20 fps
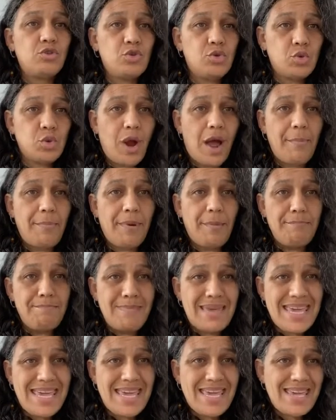drop a
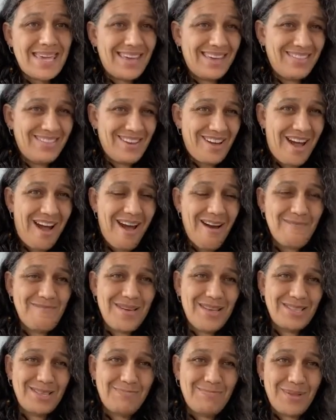me in the
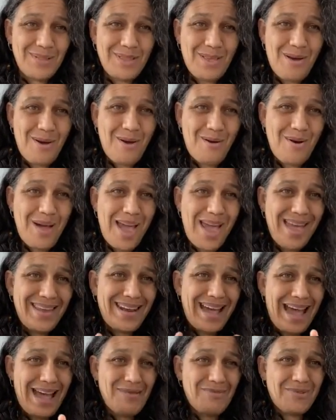comments below
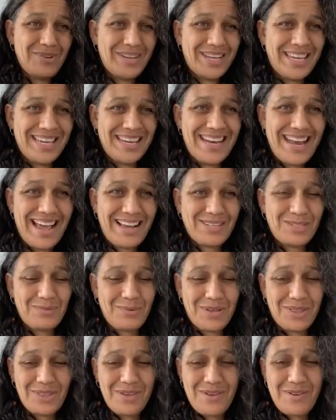and I will connect
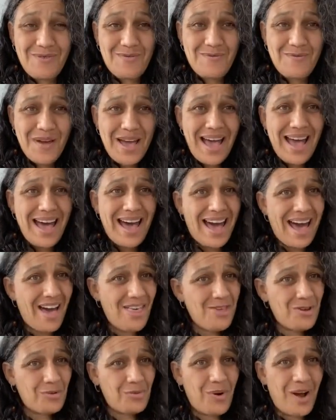with you.
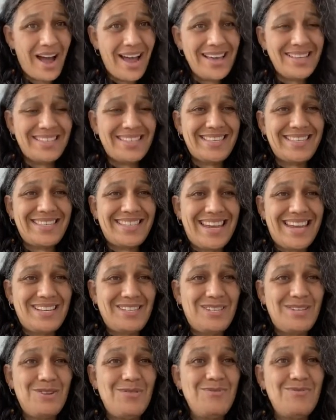Otherwise, stay
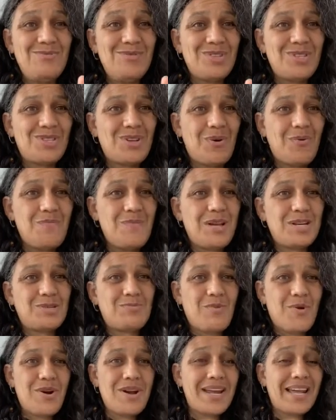tuned, so
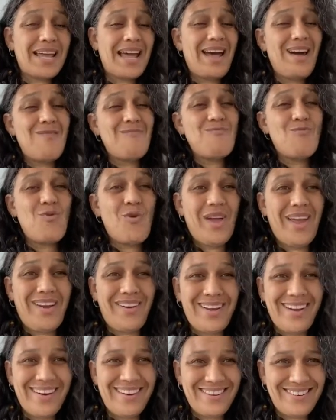much more to come. We
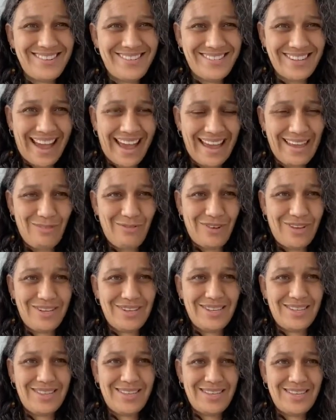are gonna dive
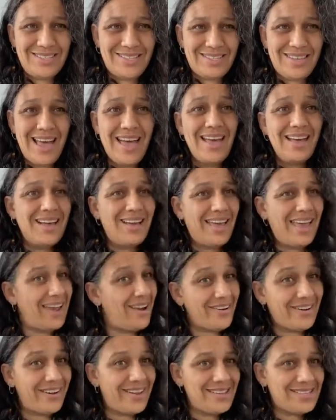into these
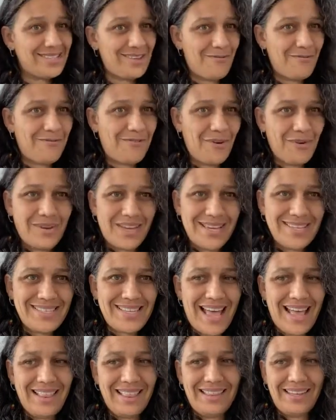areas of
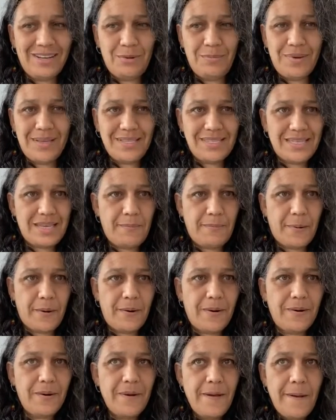focus a little bit
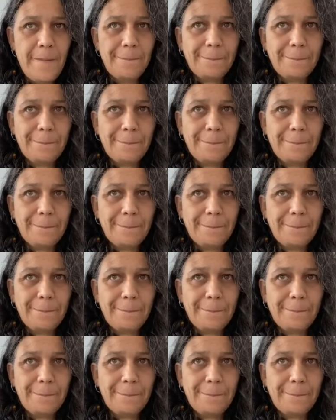deeper